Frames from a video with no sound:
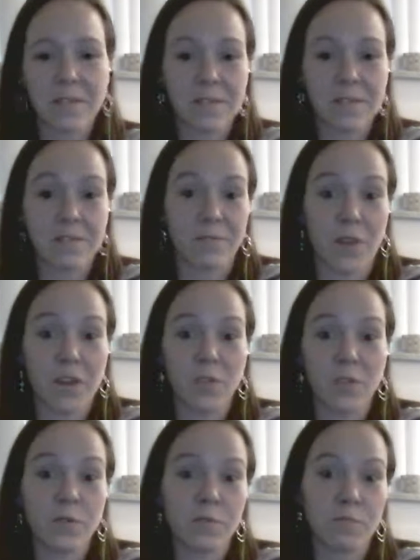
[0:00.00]
just
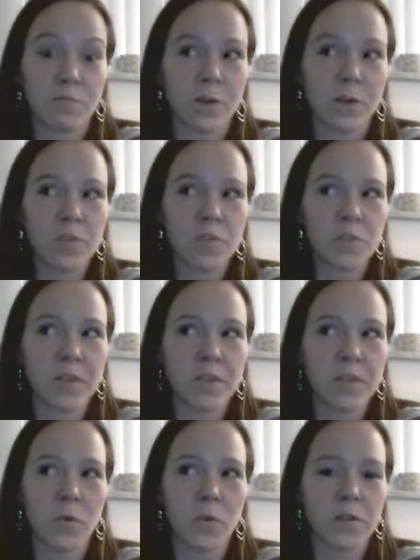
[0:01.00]
regular punishment
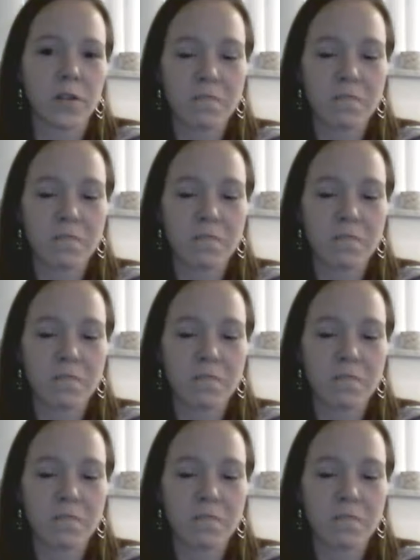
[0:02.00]
never worked.